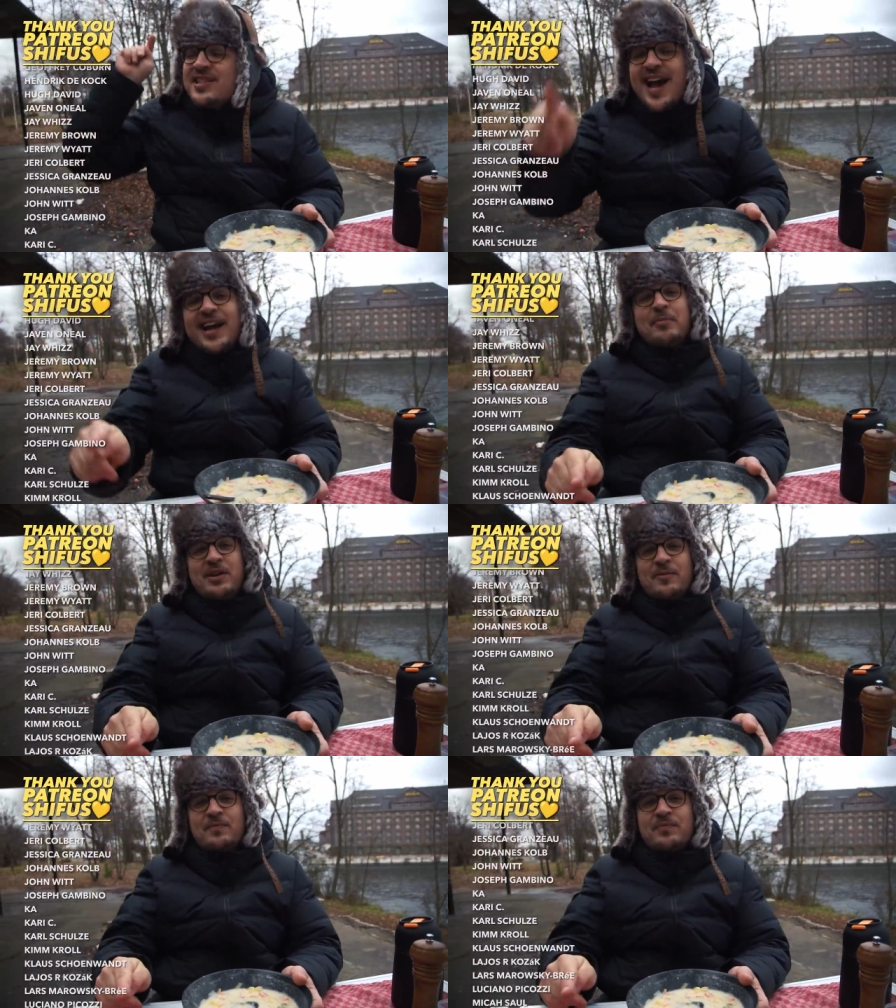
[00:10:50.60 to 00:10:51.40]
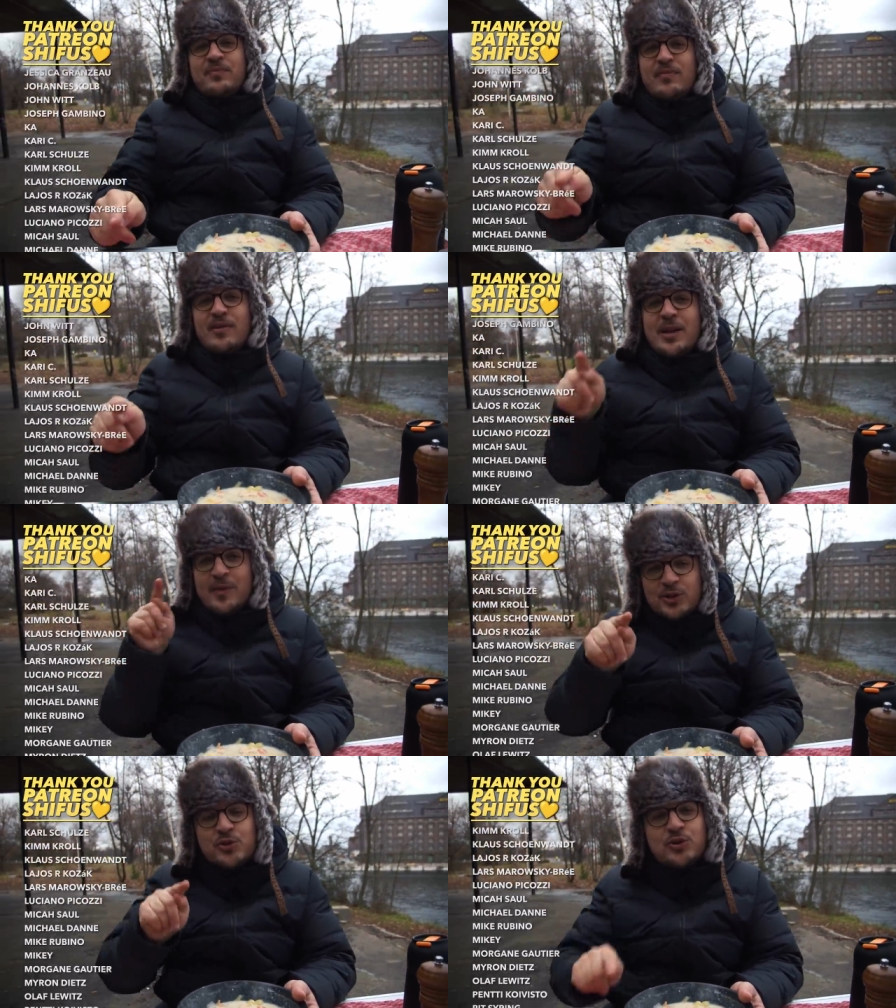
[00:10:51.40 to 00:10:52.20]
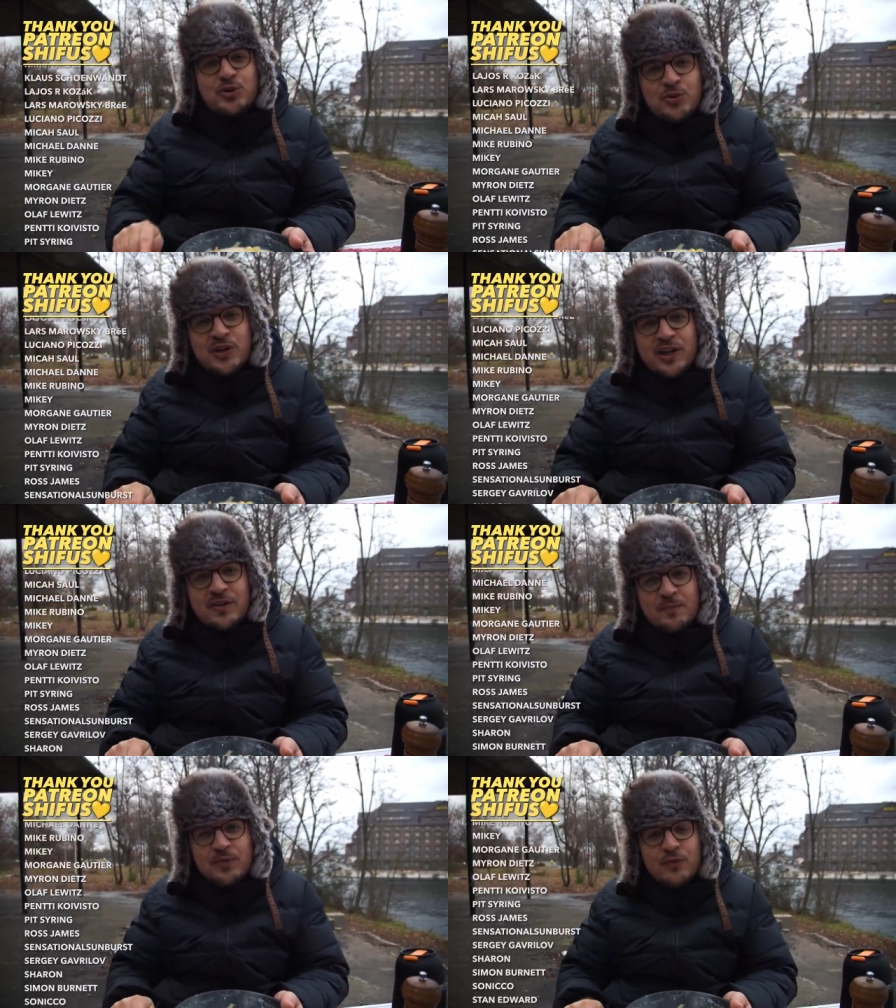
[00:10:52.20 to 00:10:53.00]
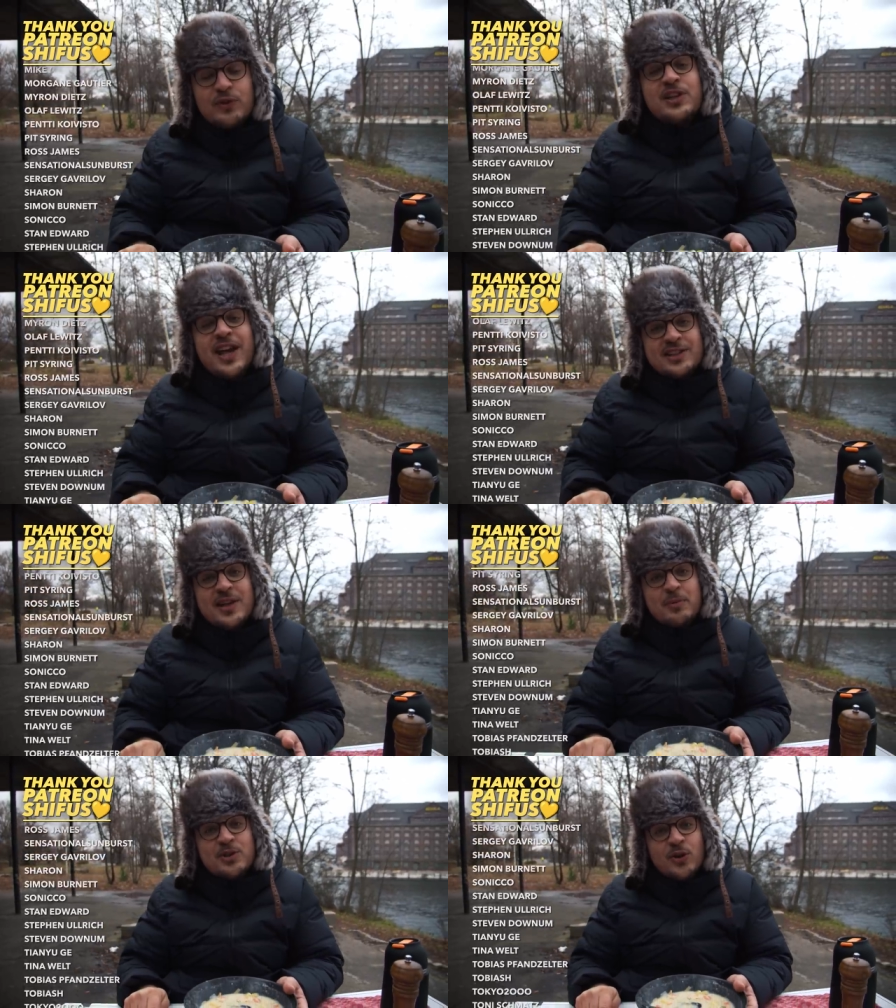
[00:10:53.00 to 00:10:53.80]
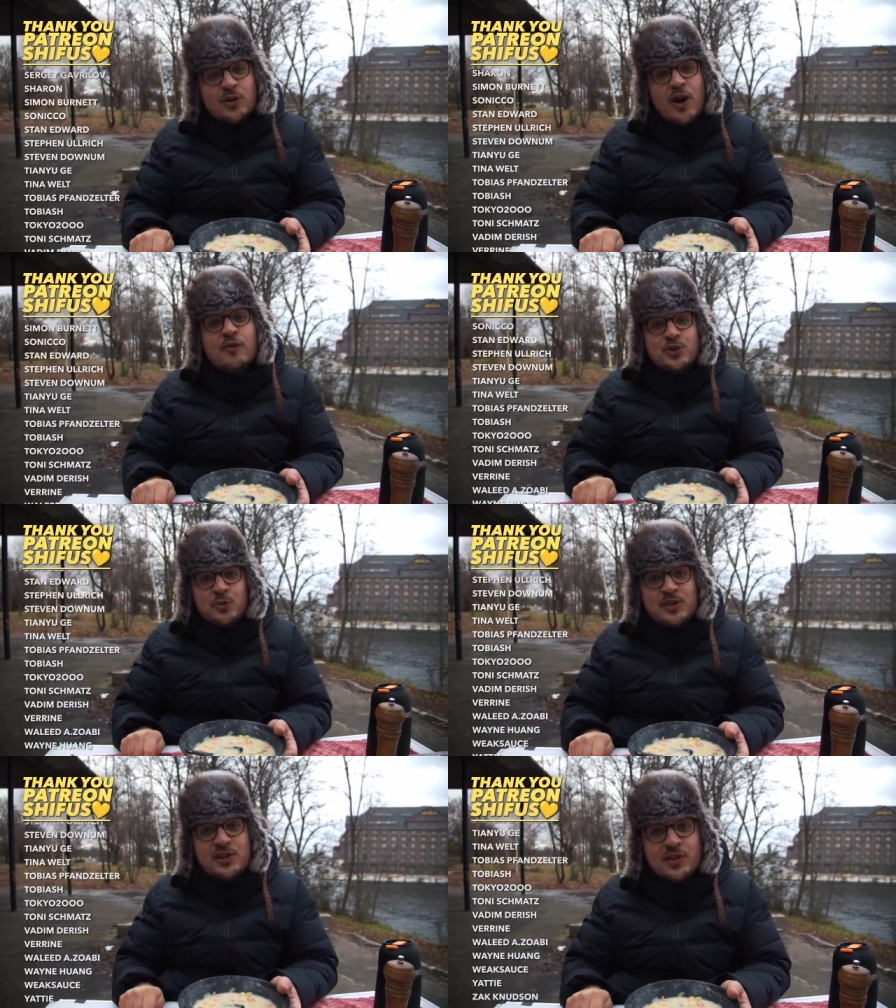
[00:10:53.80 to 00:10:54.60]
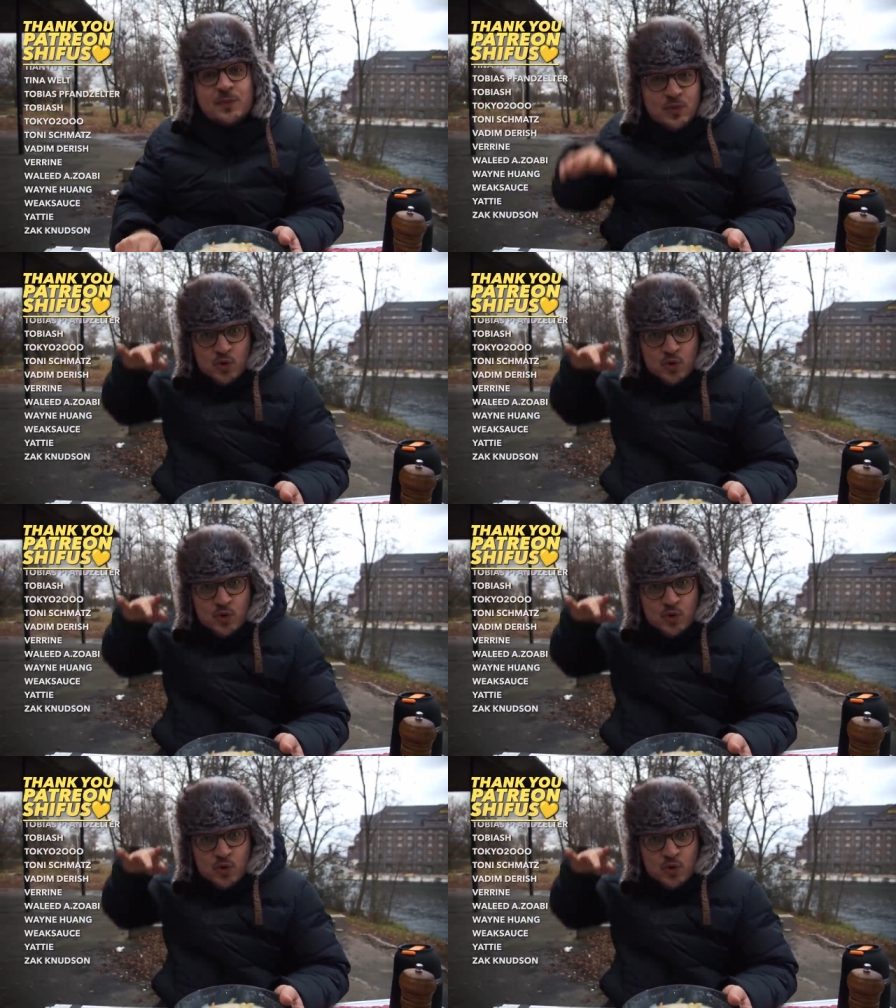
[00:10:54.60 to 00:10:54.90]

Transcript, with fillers: tag me, and make sure to tune in for the next episode of Soup Season.